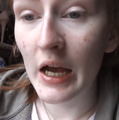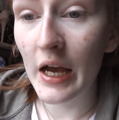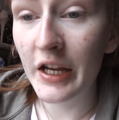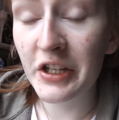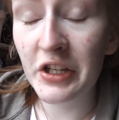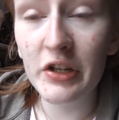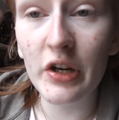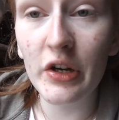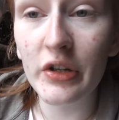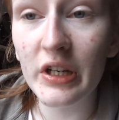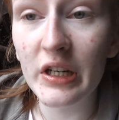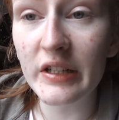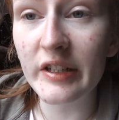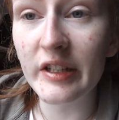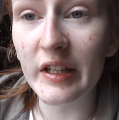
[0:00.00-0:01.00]
and you don't
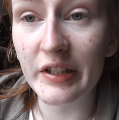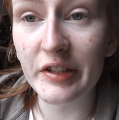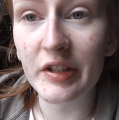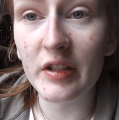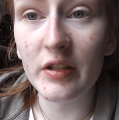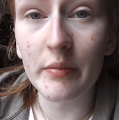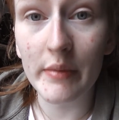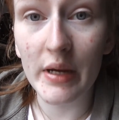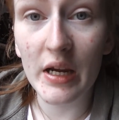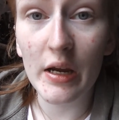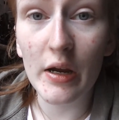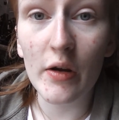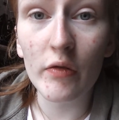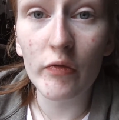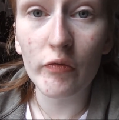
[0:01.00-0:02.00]
need to listen to
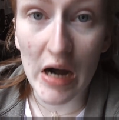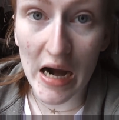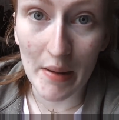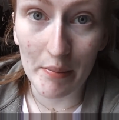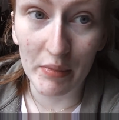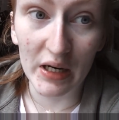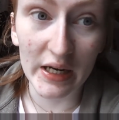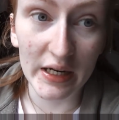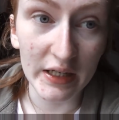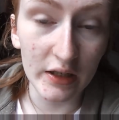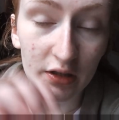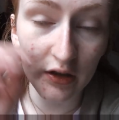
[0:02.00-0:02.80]
me rambling,